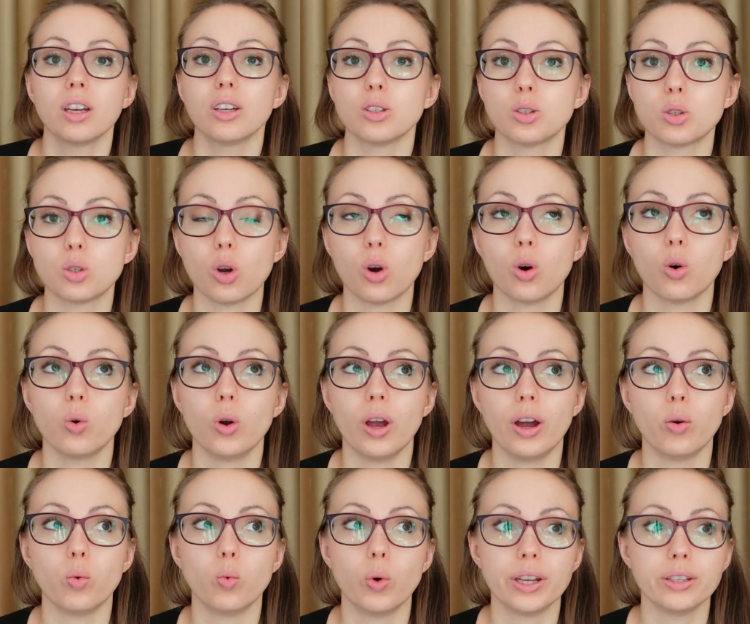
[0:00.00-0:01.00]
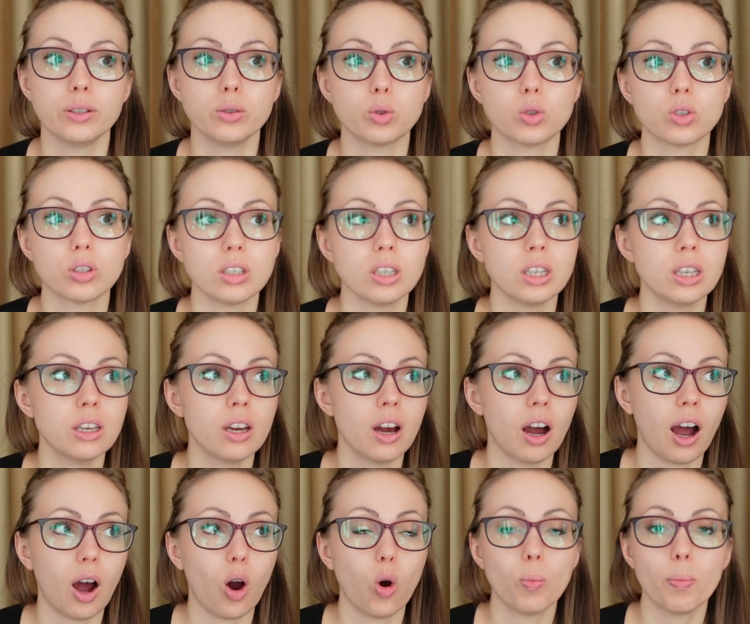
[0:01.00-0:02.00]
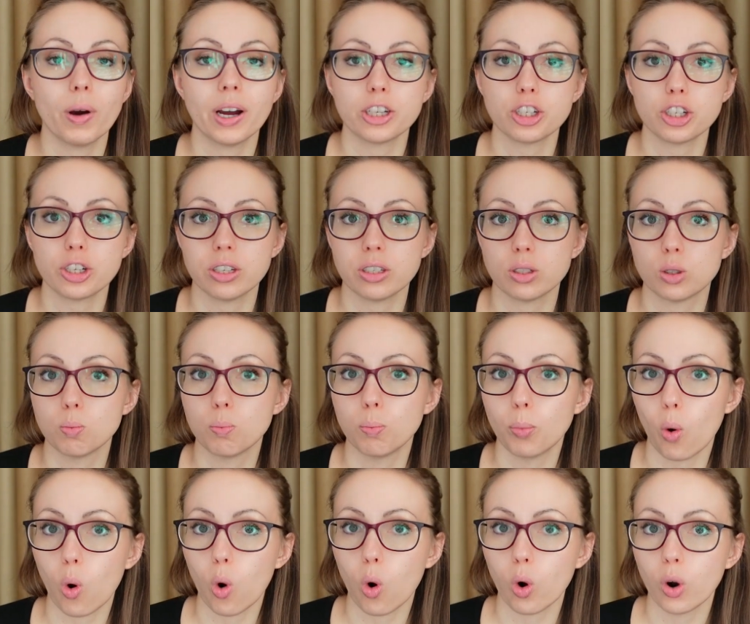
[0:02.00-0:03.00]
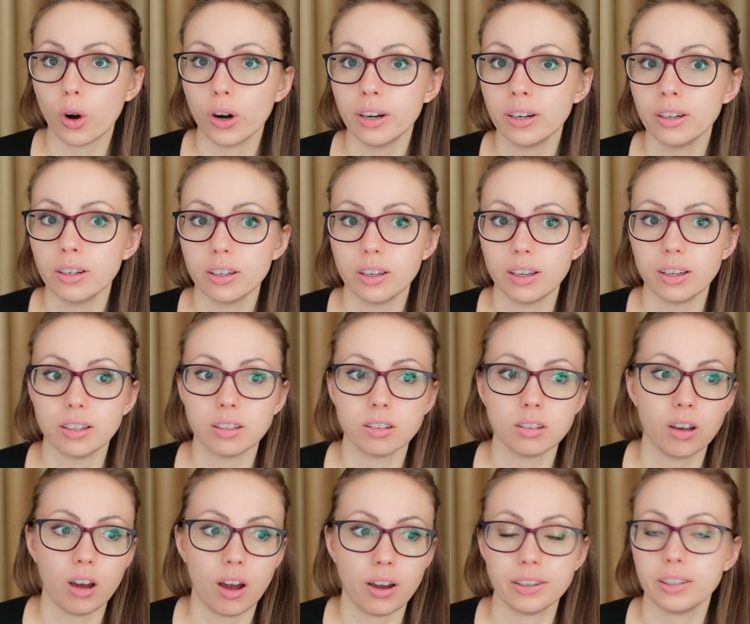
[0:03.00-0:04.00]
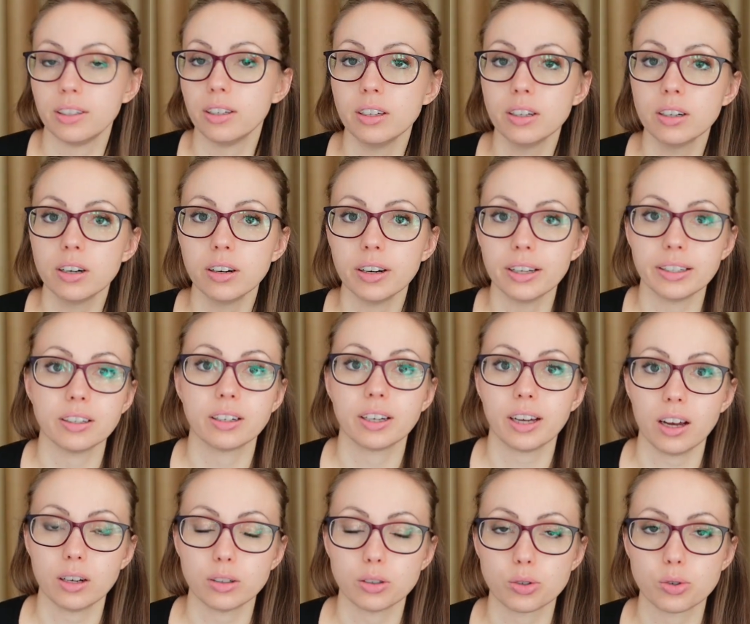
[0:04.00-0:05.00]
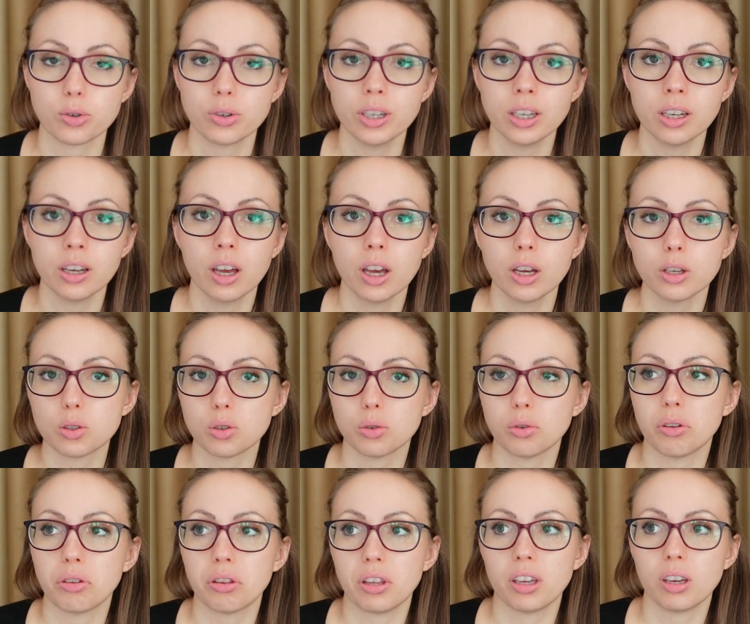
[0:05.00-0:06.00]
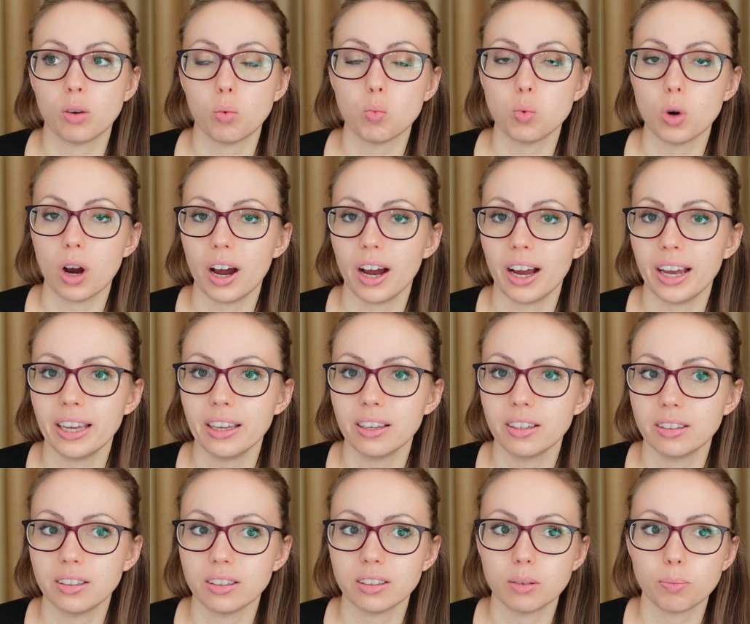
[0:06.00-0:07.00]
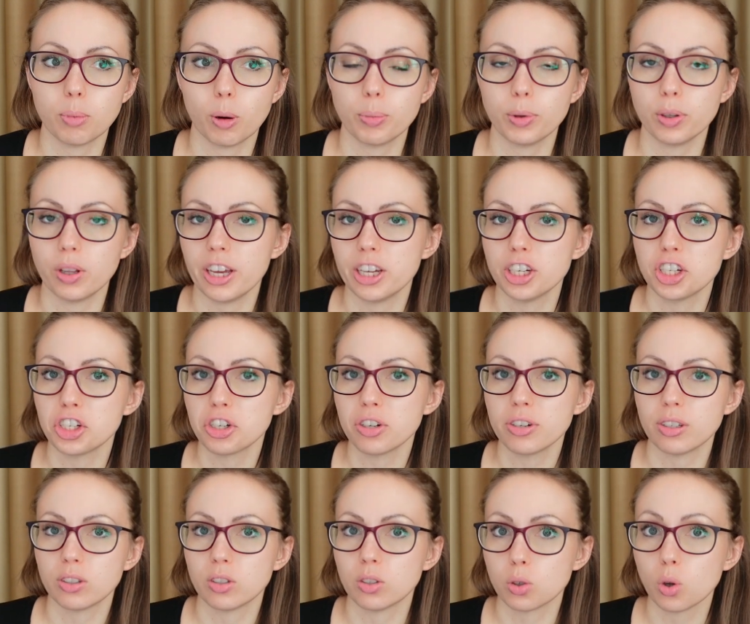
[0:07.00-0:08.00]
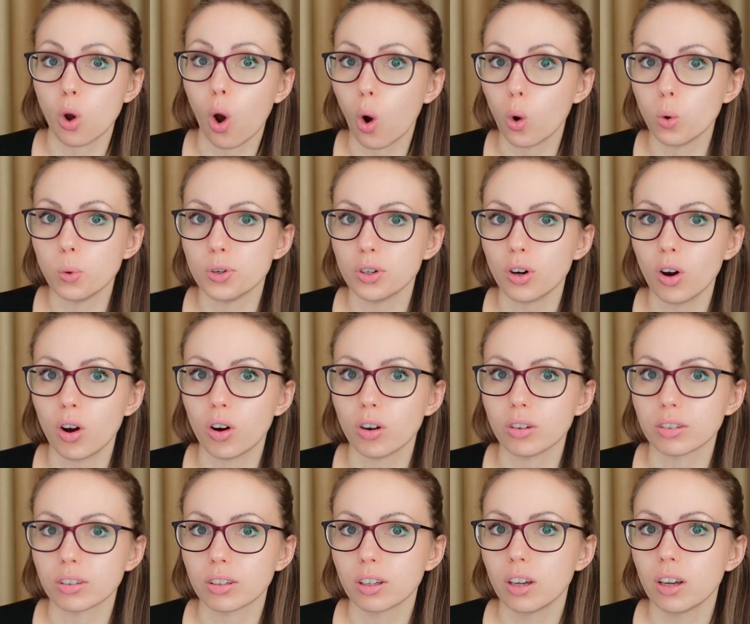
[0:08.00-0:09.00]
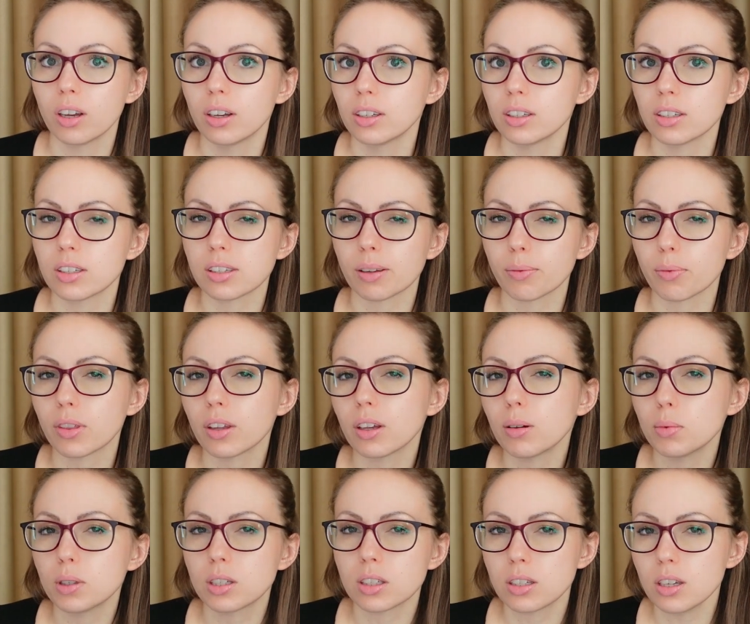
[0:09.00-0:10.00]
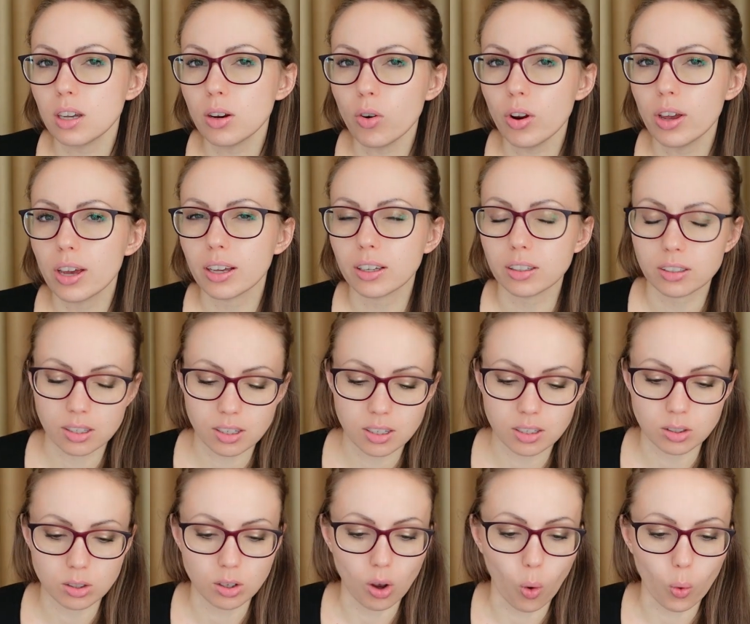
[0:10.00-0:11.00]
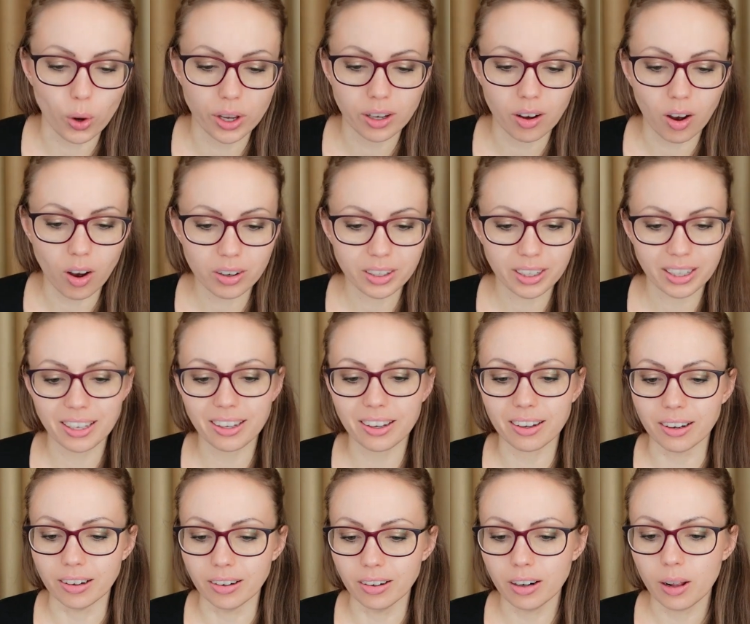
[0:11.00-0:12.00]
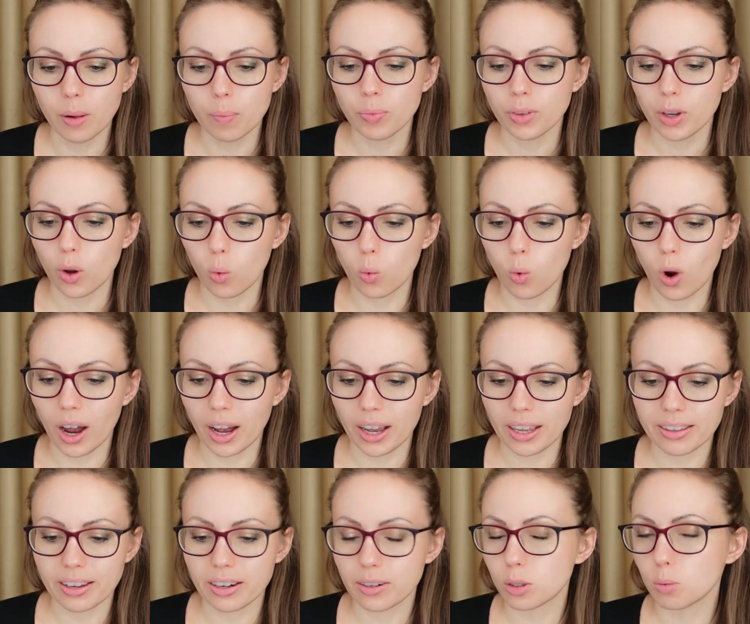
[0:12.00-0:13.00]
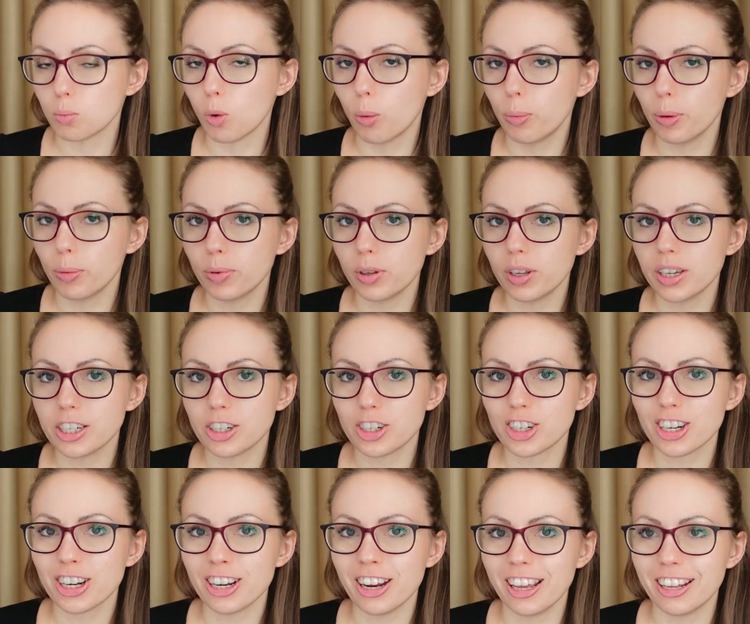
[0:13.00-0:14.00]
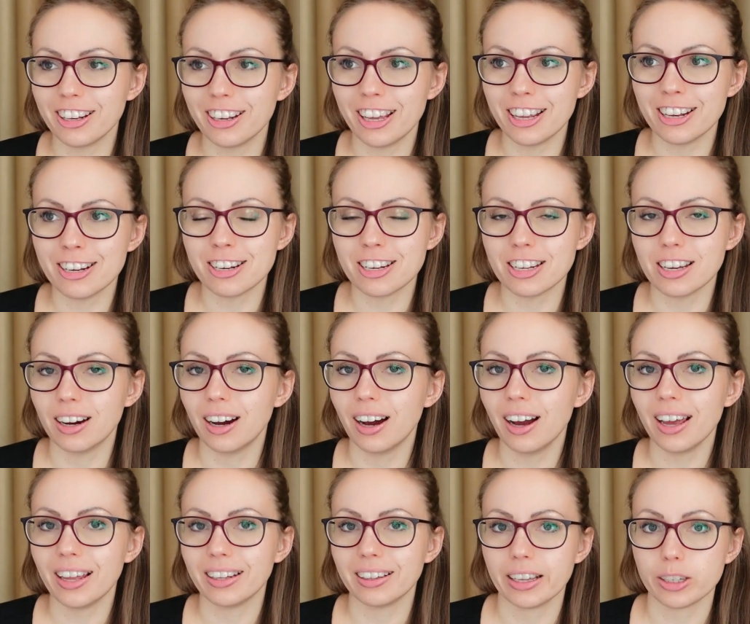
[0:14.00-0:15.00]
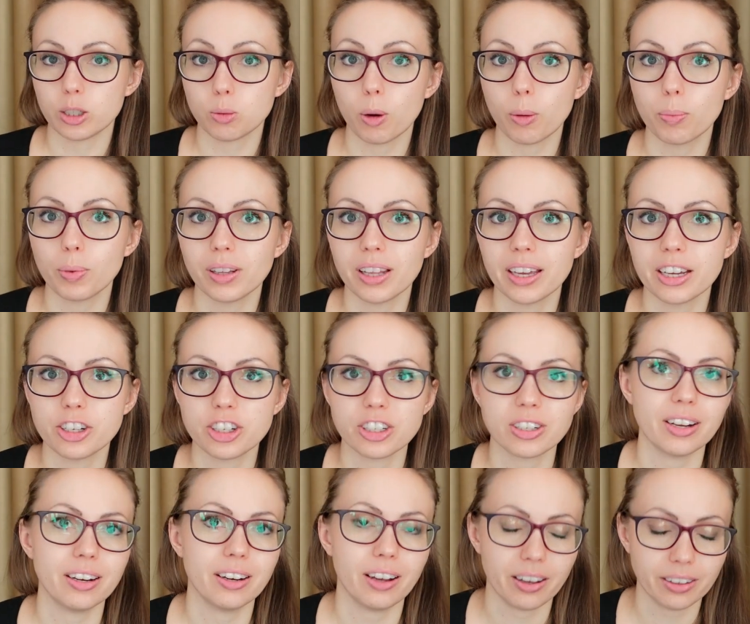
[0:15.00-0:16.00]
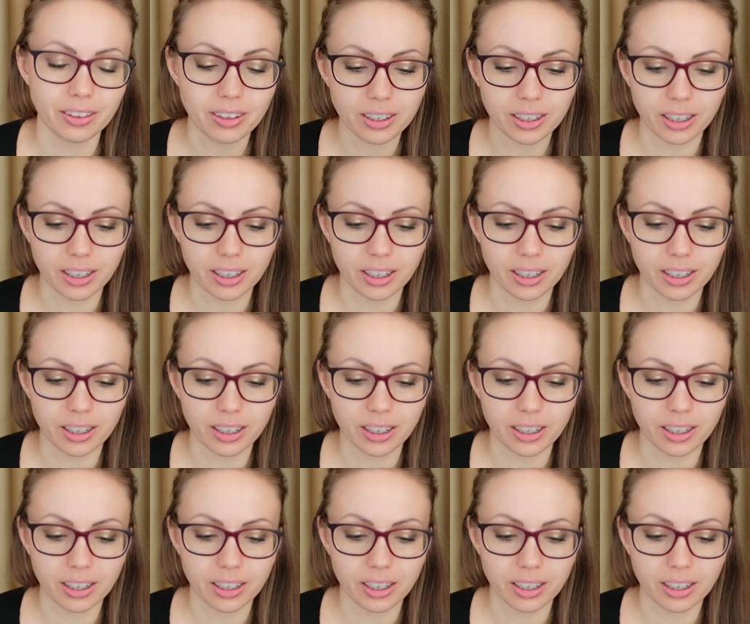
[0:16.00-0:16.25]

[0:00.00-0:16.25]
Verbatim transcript: So uh, when you see how much is born in a year in a country, so you think why the population is hold on something mysterious is going on here why there's more population in India and less population in other